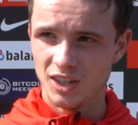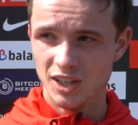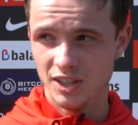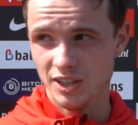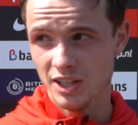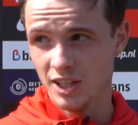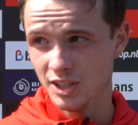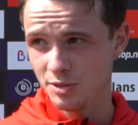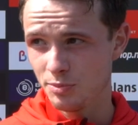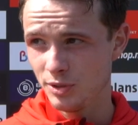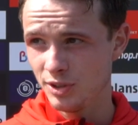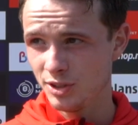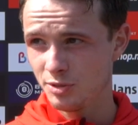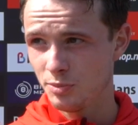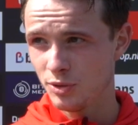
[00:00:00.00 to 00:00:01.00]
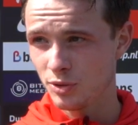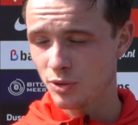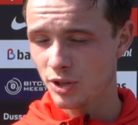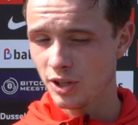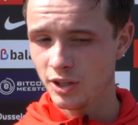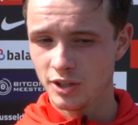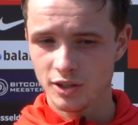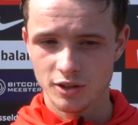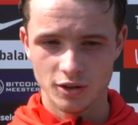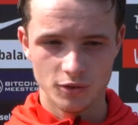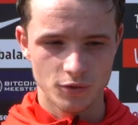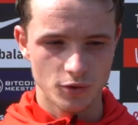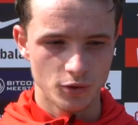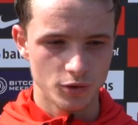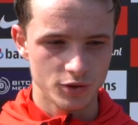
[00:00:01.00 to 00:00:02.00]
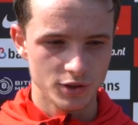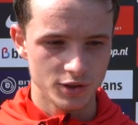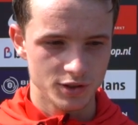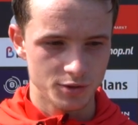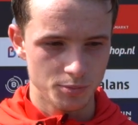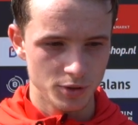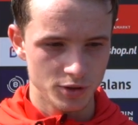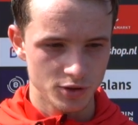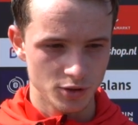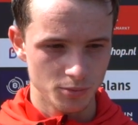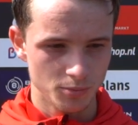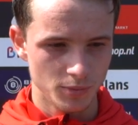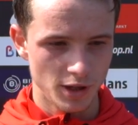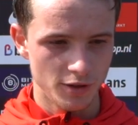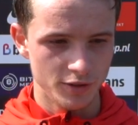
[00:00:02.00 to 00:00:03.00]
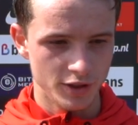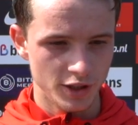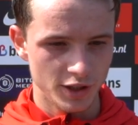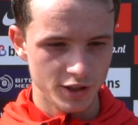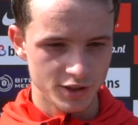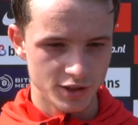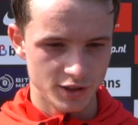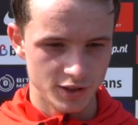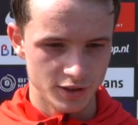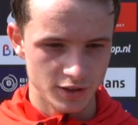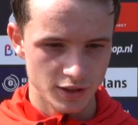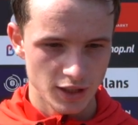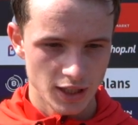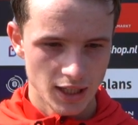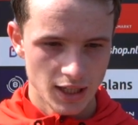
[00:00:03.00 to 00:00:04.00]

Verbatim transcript: Uh, yeah, it's been it's been okay. Of course, it's been some heavy days and